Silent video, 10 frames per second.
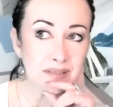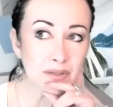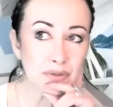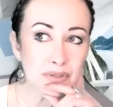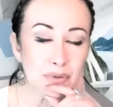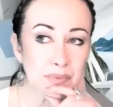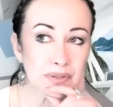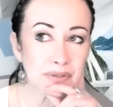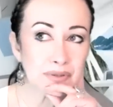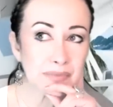
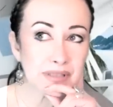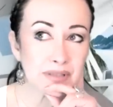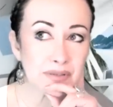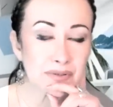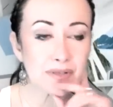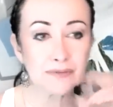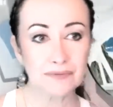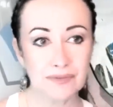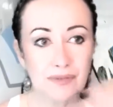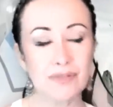October, because of
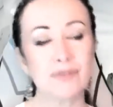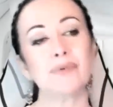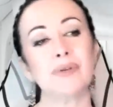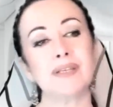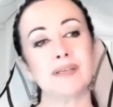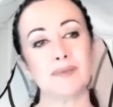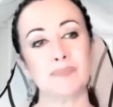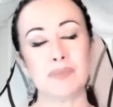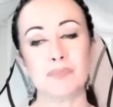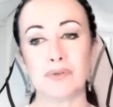the story that
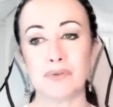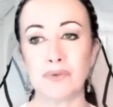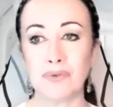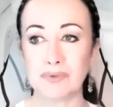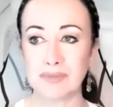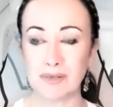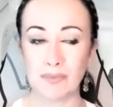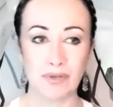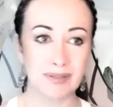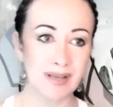people know.
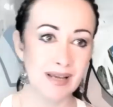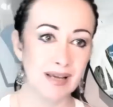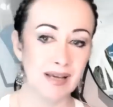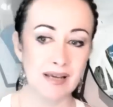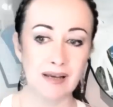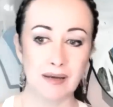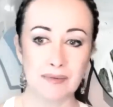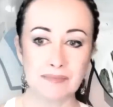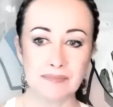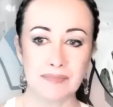Someone
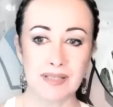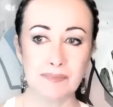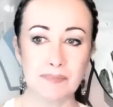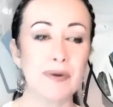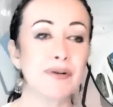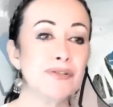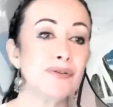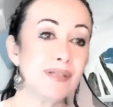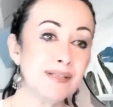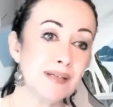
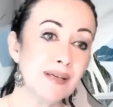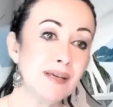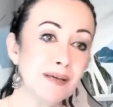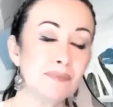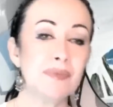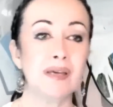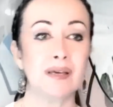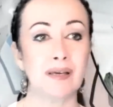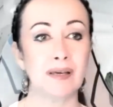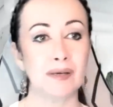impersonating him
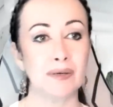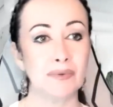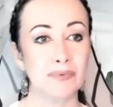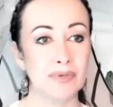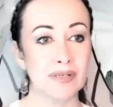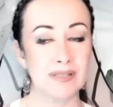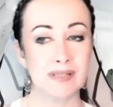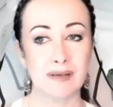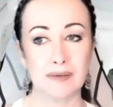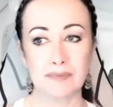was
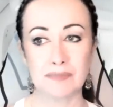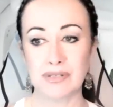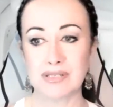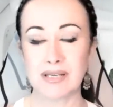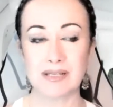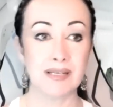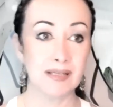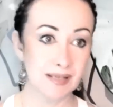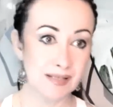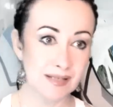
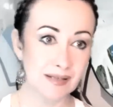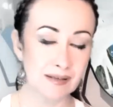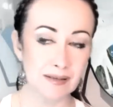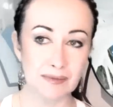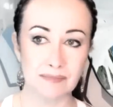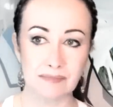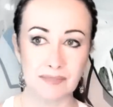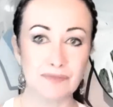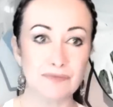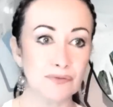getting
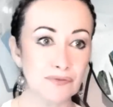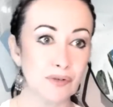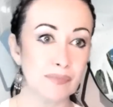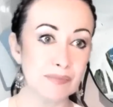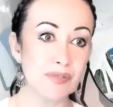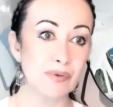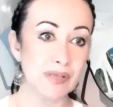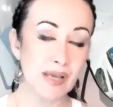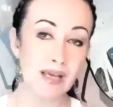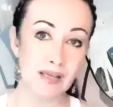info from him. So
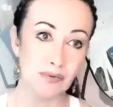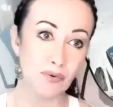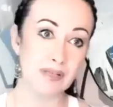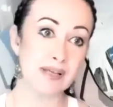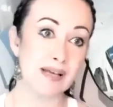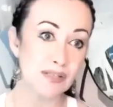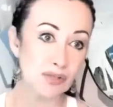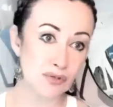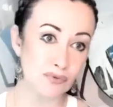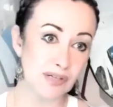he was
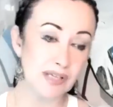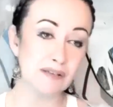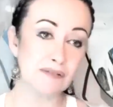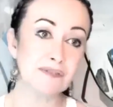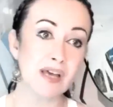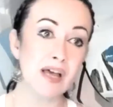asked to leave